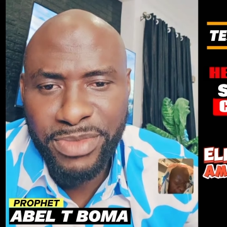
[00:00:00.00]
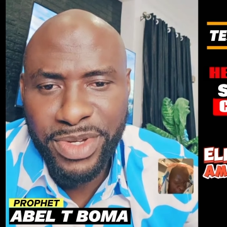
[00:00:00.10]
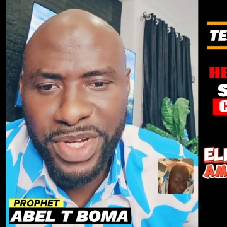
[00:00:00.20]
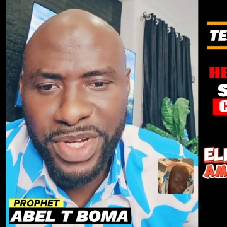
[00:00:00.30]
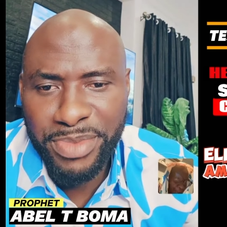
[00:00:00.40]

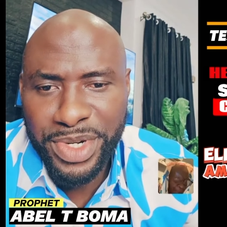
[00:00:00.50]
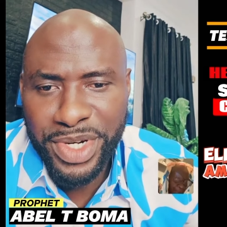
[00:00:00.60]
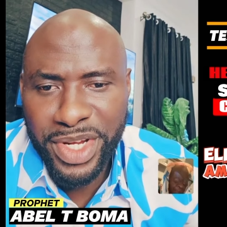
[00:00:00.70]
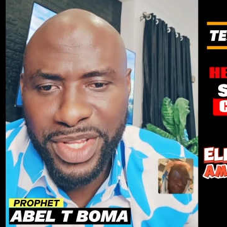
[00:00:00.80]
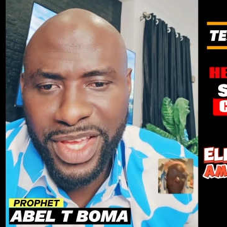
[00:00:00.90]
much. I
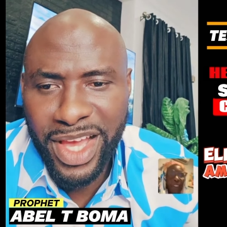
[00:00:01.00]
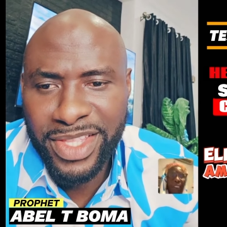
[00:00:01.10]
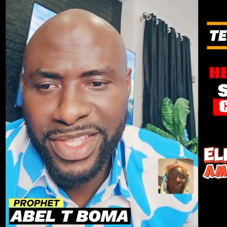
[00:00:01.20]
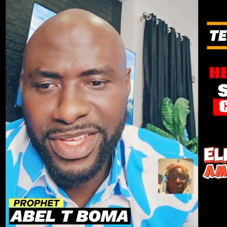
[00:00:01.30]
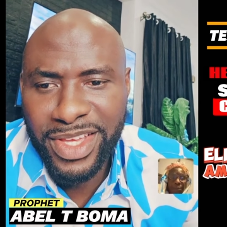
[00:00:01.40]
appreciate
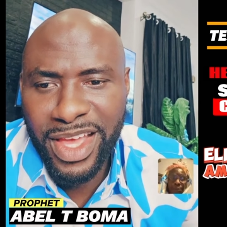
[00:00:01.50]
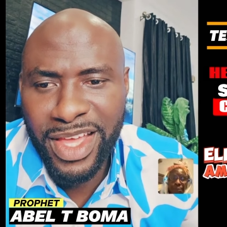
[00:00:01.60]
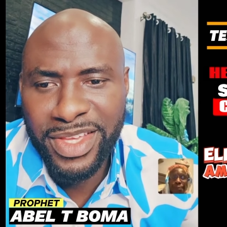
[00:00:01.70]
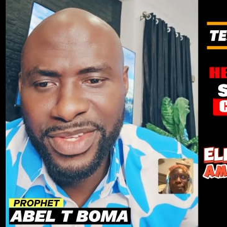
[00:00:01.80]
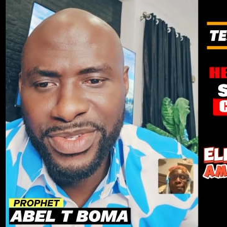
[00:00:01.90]
God.
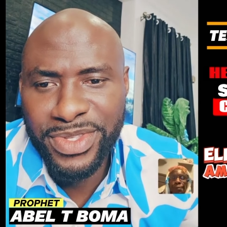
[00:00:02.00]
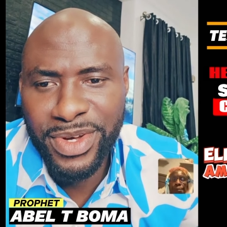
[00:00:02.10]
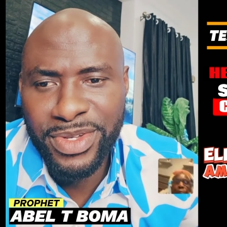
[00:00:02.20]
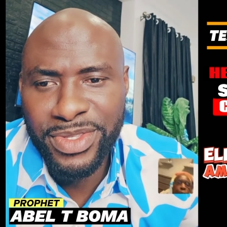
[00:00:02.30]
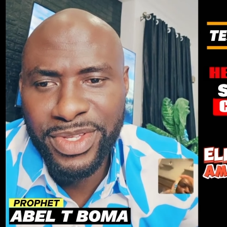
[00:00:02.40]
God has
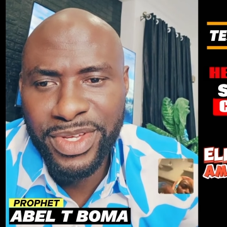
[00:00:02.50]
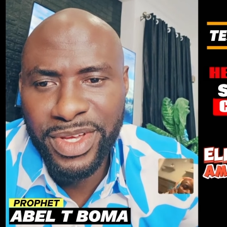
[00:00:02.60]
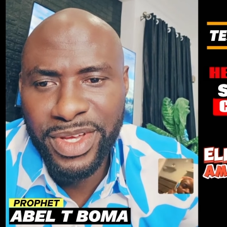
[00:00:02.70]
done.